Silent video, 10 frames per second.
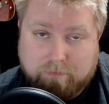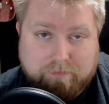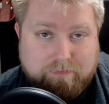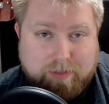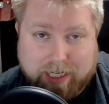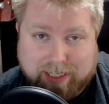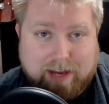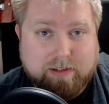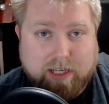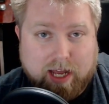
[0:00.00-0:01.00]
six
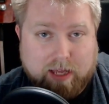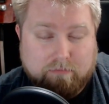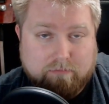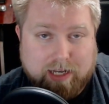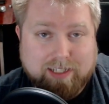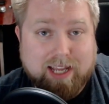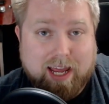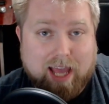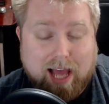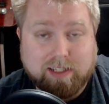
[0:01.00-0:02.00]
hours a day, let's
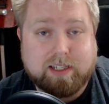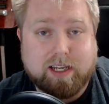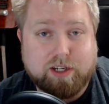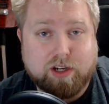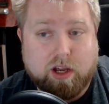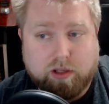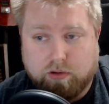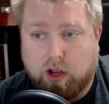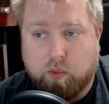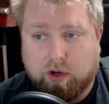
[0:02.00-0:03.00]
say as a teacher, you
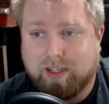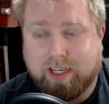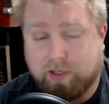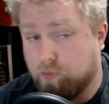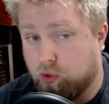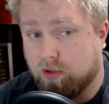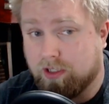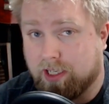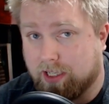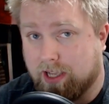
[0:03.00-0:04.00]
don't want to teach more than
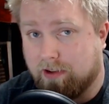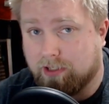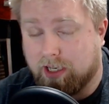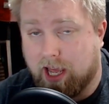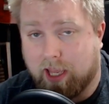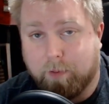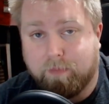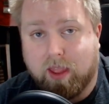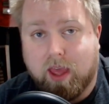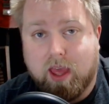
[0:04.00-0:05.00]
six hours a day.
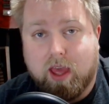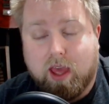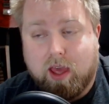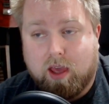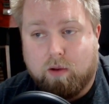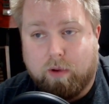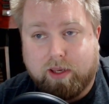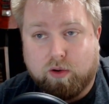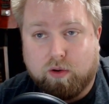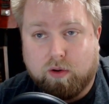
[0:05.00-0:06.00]
When
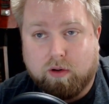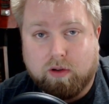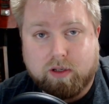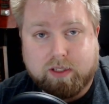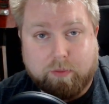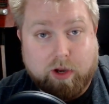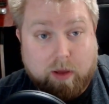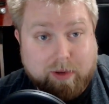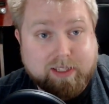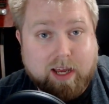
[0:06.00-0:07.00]
you're someone
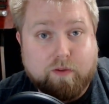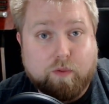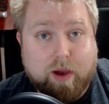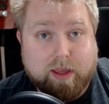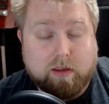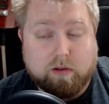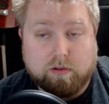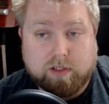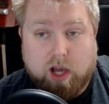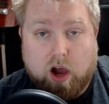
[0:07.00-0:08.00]
like myself, where
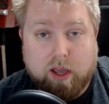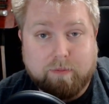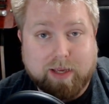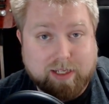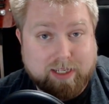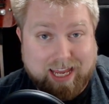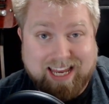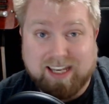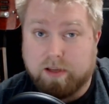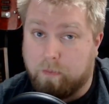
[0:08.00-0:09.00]
your time is
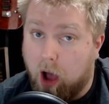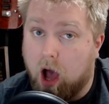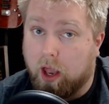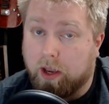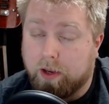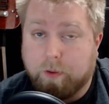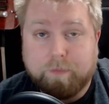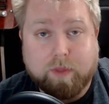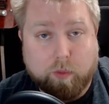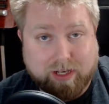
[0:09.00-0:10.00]
in demand,
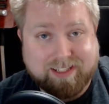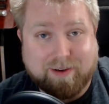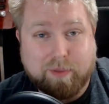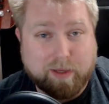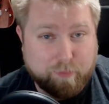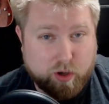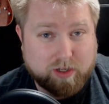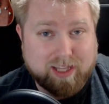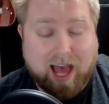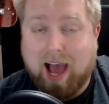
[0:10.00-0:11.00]
when somebody
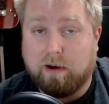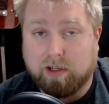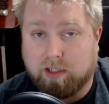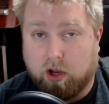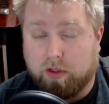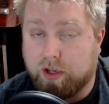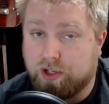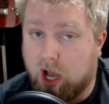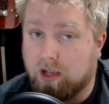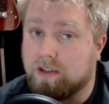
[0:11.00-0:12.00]
books that hour slot, the
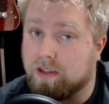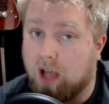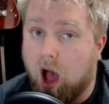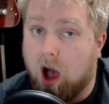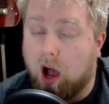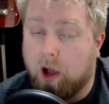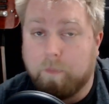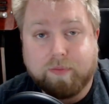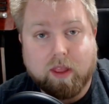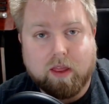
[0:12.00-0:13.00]
chances are
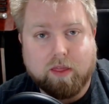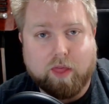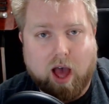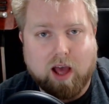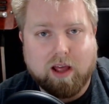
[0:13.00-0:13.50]
that